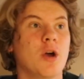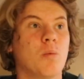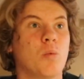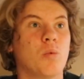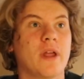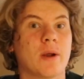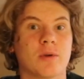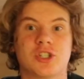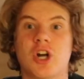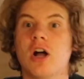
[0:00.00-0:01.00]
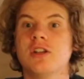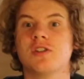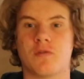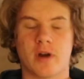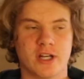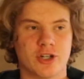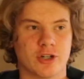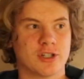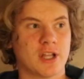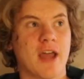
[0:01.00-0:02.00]
There was tons of
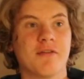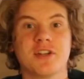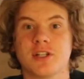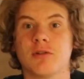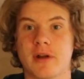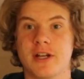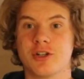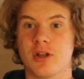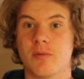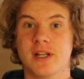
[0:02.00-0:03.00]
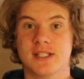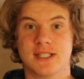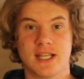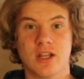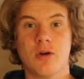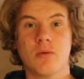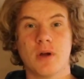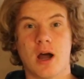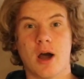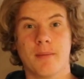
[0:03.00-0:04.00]
Rangers. Every single Ranger that we had seen, though,
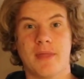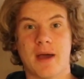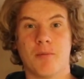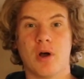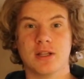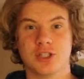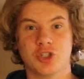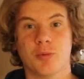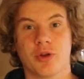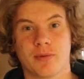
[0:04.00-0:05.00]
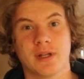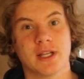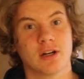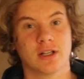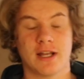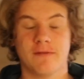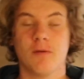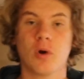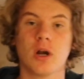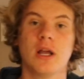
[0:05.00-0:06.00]
that was a 2.3 liter inline
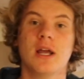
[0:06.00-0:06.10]
4,